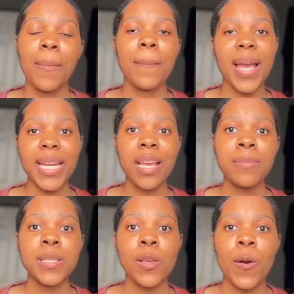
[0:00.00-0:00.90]
my name
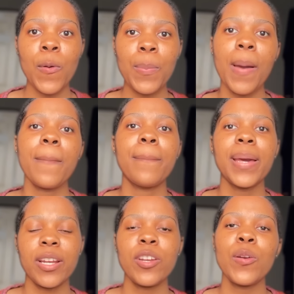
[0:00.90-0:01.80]
is Hope,
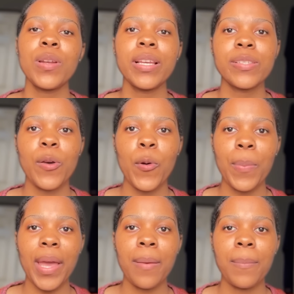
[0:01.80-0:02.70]
better known as Hope
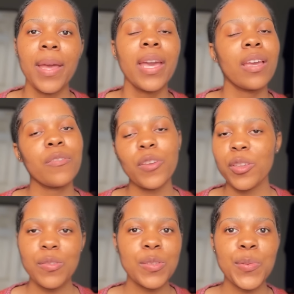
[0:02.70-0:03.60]
M. If you're
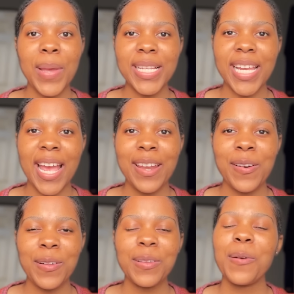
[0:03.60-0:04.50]
new to my
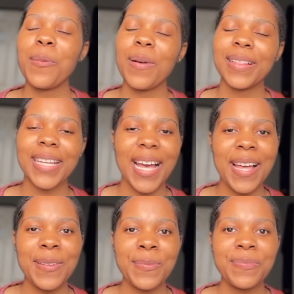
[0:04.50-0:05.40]
channel,
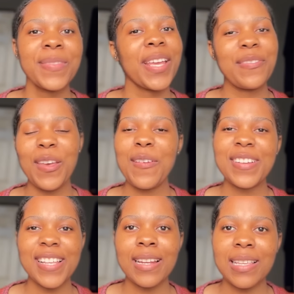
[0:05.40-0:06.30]
welcome. If you're a
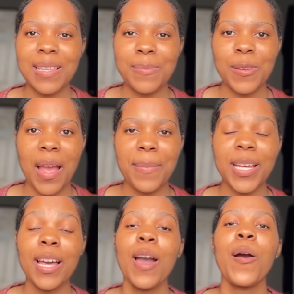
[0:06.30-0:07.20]
returning subscriber,
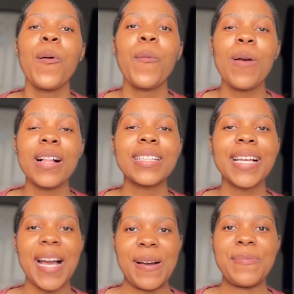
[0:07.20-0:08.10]

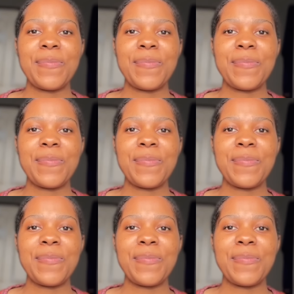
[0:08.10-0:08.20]
welcome